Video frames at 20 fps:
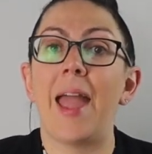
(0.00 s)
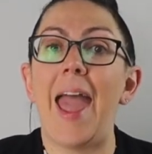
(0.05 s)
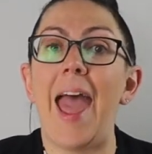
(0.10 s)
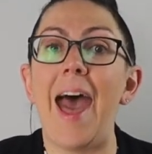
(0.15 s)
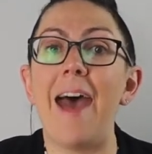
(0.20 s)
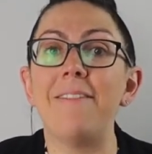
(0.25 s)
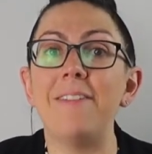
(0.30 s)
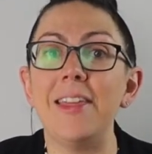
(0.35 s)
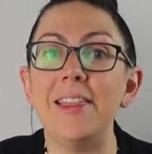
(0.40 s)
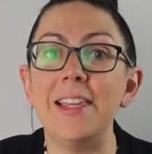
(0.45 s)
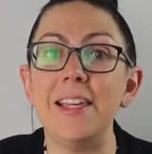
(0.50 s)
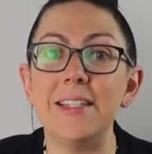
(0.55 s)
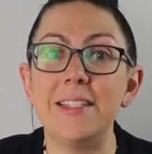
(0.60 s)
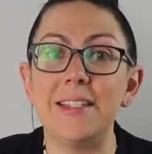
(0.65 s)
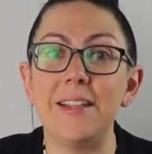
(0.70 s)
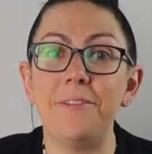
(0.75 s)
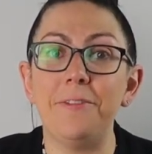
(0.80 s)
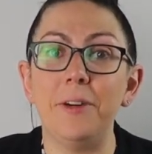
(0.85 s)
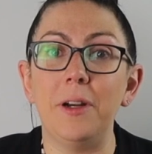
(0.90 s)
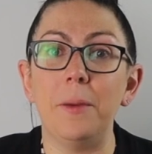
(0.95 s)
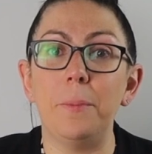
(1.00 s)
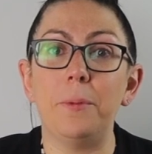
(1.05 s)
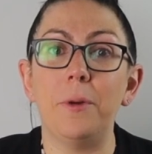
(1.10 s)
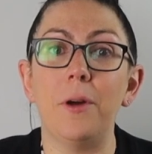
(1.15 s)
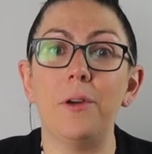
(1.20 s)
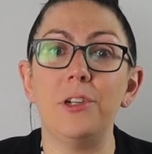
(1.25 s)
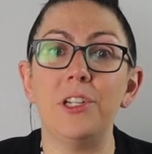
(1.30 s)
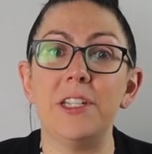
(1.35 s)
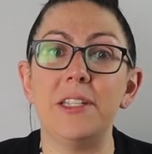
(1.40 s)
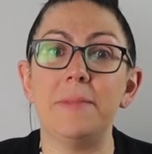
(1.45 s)
Having these different
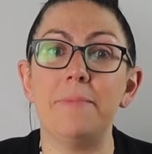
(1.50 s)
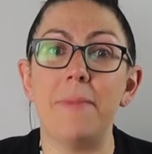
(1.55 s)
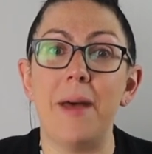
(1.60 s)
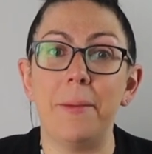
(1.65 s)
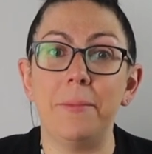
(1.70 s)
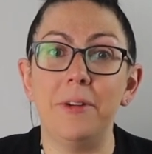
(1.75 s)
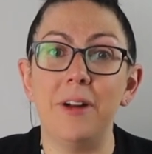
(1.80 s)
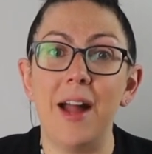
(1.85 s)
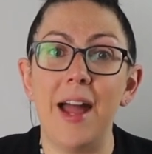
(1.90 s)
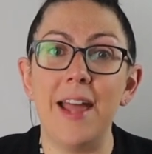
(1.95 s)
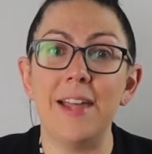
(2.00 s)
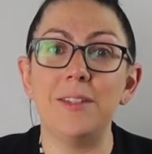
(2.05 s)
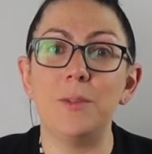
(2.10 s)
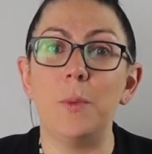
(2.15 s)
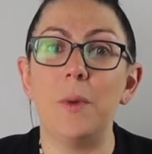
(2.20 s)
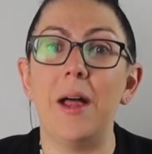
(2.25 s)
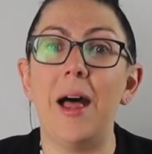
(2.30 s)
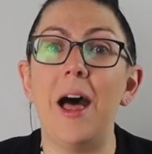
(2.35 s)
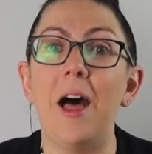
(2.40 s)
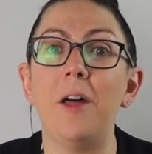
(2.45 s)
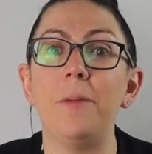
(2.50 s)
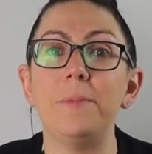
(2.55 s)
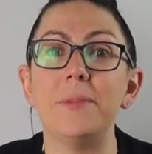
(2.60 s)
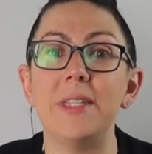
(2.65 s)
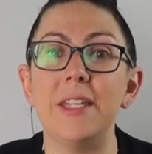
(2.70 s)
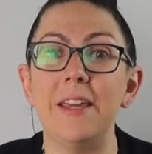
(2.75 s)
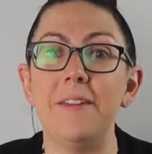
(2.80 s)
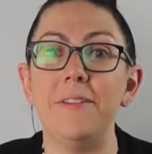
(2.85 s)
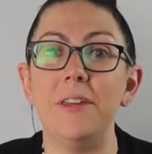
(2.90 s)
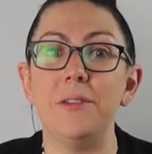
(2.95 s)
approaches memorized will help
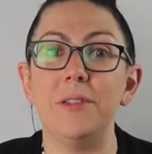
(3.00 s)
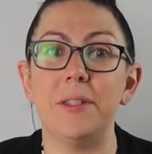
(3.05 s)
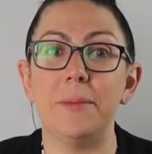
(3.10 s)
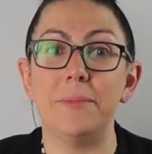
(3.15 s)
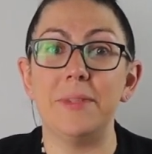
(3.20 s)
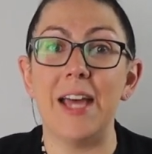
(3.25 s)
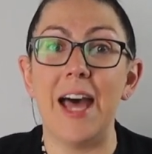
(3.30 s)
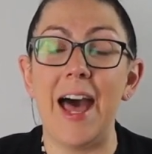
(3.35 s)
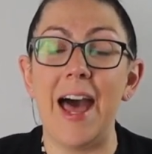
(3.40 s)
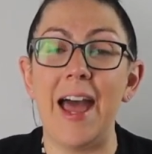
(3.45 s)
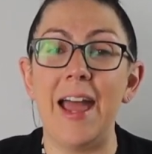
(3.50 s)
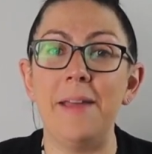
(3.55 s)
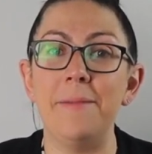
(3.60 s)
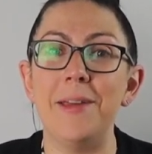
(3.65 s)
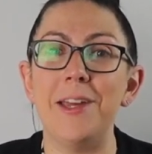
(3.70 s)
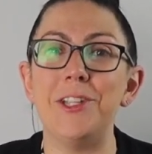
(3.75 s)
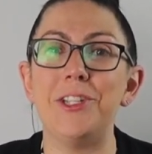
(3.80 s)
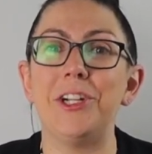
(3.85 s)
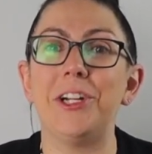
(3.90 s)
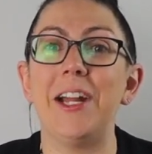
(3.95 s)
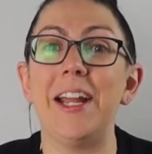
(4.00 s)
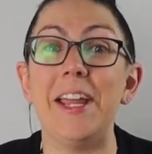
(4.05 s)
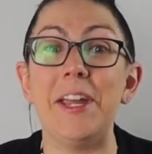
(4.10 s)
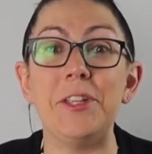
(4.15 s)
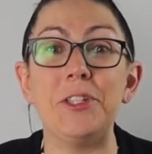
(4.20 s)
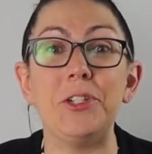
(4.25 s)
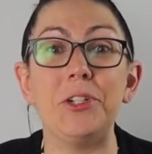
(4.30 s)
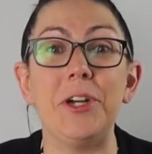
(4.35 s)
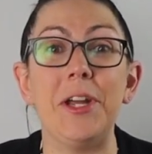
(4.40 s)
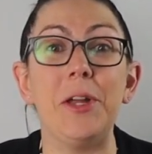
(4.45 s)
save you some time as you're
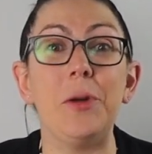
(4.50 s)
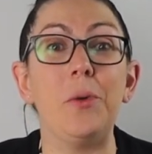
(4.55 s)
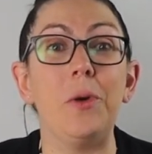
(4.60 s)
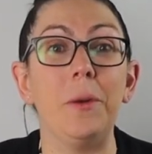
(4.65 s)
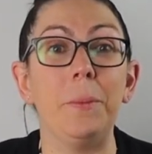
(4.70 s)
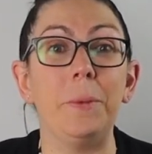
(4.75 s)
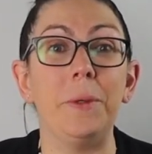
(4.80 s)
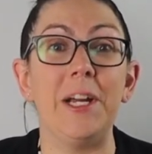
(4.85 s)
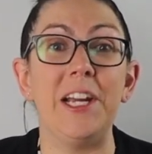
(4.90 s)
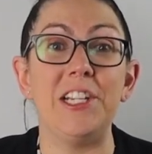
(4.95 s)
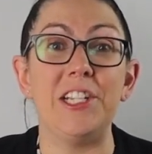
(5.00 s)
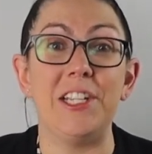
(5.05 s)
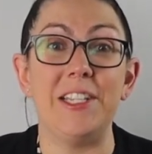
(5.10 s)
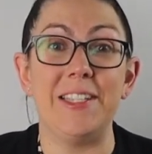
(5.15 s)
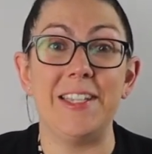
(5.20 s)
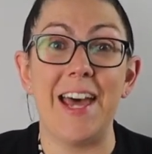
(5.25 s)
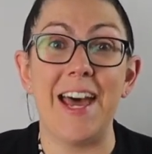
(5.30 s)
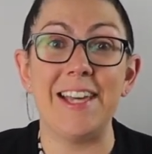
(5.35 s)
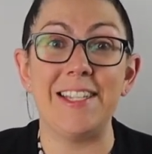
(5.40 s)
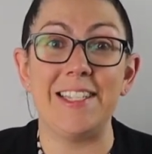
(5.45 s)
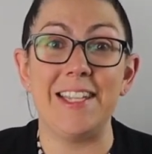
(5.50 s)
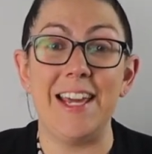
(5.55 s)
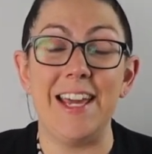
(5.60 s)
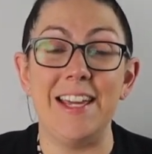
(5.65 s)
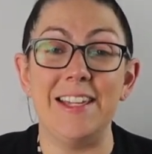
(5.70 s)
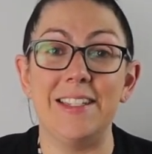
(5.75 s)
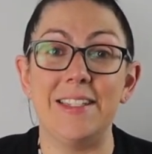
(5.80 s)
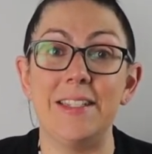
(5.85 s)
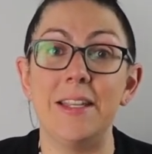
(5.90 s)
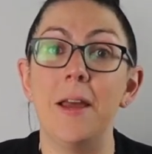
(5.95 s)
answering corporations'
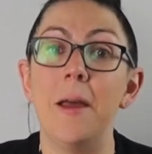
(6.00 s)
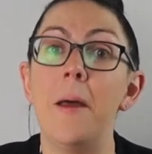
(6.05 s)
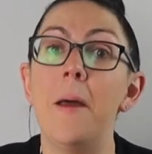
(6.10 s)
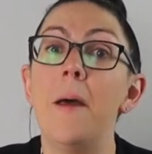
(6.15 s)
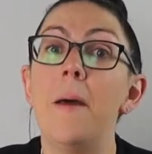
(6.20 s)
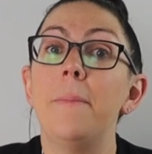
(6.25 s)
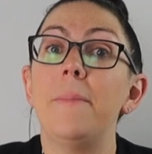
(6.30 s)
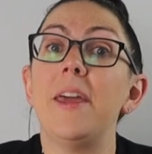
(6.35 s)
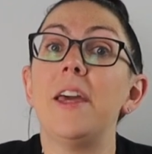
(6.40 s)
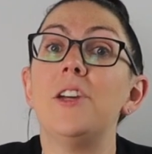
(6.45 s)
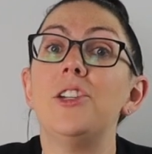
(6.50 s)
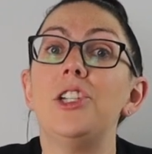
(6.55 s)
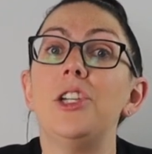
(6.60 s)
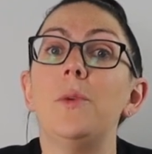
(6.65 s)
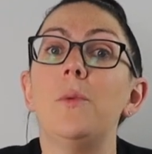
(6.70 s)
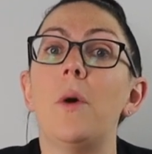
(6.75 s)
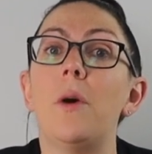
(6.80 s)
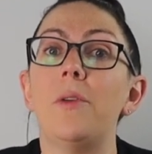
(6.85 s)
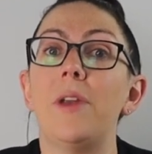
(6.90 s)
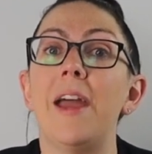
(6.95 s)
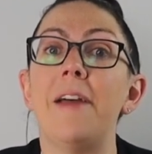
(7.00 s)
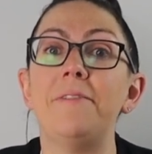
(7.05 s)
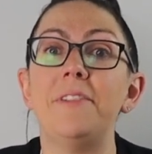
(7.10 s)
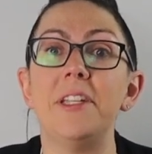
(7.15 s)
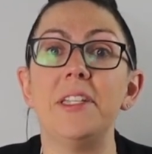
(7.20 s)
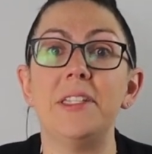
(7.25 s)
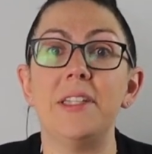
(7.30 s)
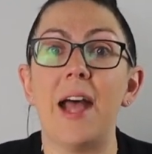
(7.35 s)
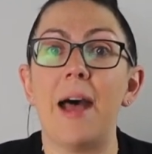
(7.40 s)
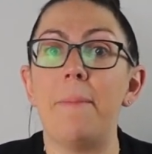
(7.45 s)
essays because you won't have
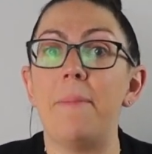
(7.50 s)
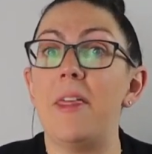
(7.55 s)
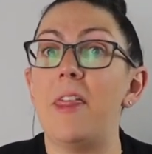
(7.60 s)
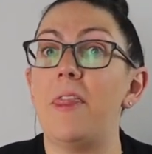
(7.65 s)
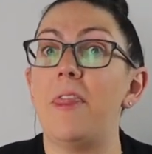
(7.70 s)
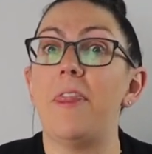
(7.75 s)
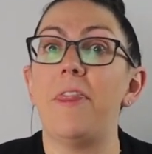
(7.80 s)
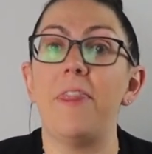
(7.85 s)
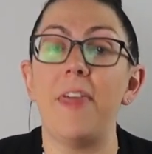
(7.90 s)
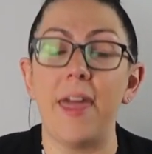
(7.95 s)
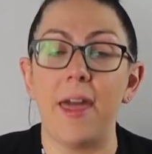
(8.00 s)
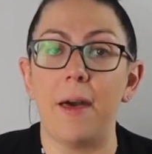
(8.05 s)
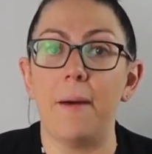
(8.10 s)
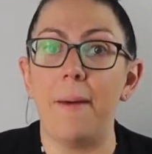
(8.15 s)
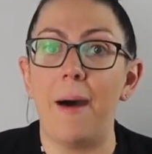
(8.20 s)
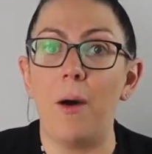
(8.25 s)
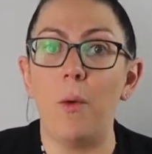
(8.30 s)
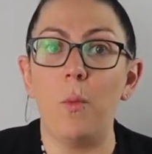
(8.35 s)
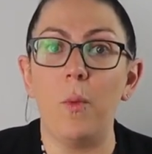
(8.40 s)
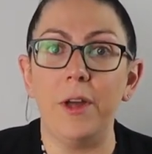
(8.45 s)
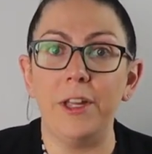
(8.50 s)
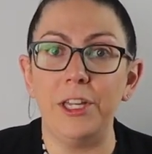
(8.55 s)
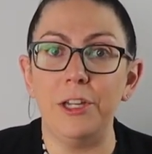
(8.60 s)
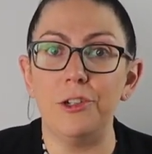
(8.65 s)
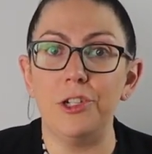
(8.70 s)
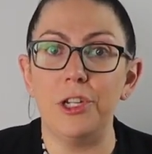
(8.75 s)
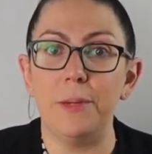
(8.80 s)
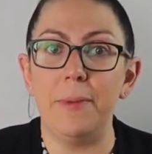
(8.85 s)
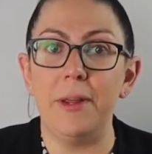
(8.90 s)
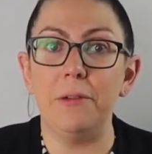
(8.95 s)
to stop and think about what you
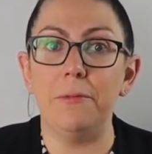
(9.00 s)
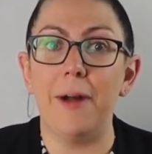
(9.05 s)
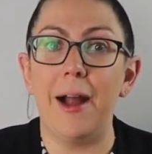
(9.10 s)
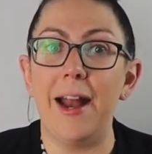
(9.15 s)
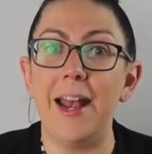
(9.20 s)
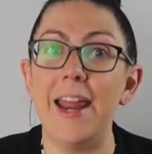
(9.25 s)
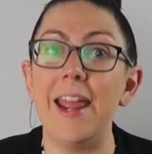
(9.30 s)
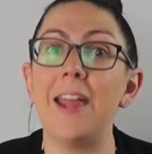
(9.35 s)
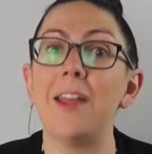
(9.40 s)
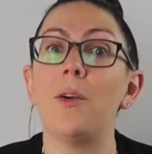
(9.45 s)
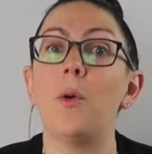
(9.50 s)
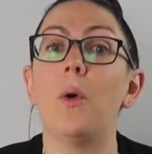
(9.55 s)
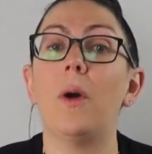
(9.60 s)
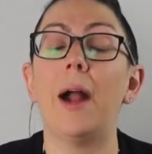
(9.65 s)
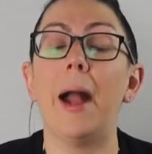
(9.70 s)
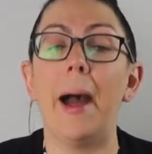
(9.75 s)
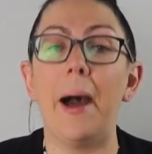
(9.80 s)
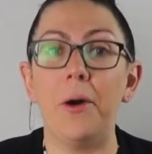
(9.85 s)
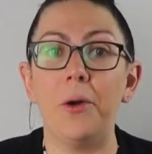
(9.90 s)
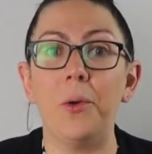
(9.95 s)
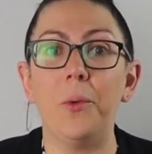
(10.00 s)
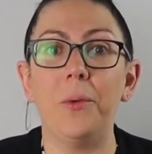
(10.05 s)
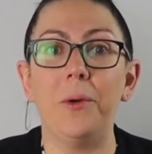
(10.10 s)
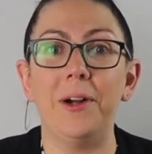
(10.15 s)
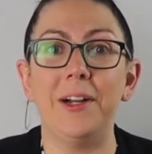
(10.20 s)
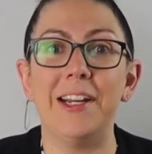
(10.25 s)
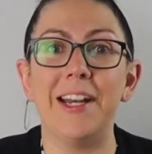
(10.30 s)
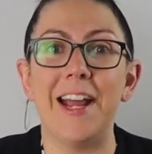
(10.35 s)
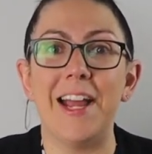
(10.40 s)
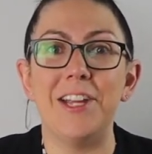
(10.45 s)
should be writing or how to
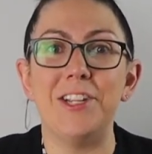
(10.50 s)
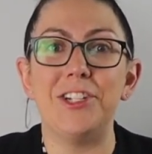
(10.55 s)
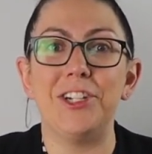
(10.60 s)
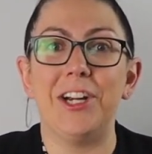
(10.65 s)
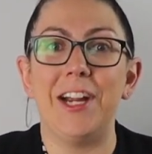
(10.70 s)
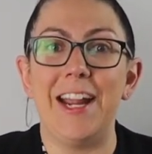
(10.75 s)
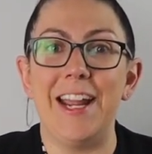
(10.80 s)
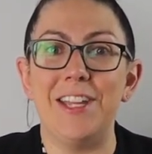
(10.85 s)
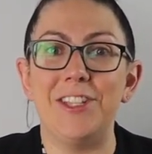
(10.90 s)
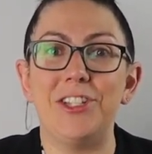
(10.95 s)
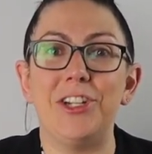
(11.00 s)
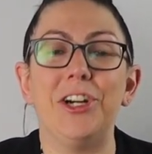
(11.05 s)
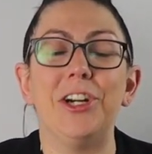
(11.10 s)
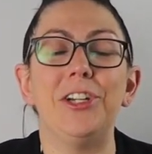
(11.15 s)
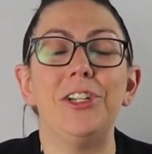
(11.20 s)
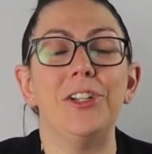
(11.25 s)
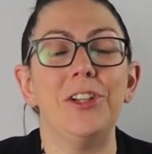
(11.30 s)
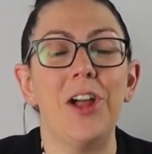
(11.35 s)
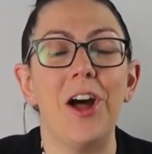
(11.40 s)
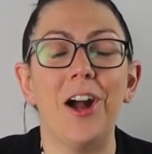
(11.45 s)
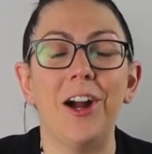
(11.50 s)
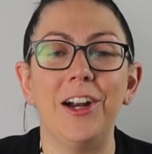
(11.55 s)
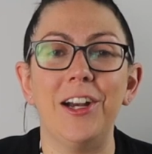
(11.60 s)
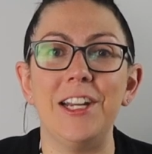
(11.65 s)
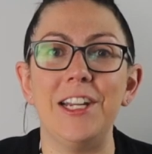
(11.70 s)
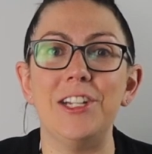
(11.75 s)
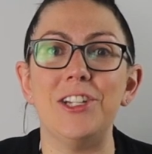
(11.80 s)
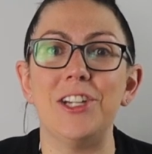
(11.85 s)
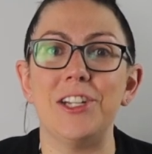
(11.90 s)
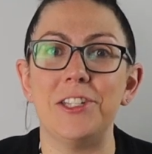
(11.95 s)
organize your answer. You'll
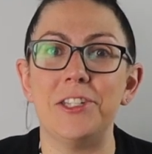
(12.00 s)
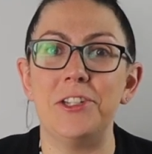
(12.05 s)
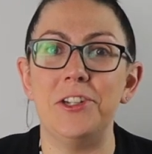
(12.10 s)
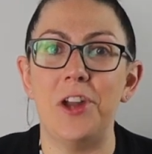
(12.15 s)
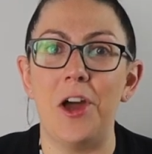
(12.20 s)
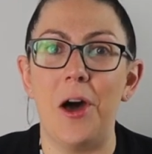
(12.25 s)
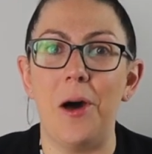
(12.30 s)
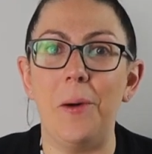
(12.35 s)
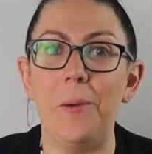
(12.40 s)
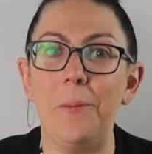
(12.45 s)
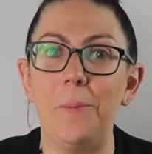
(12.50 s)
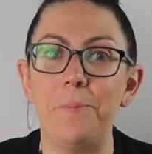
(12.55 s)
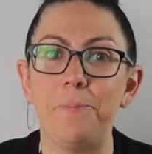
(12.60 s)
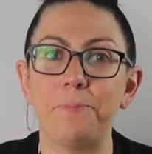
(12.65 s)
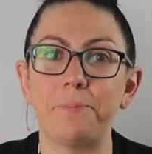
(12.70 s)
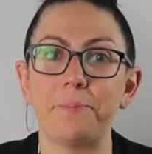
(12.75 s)
already just know.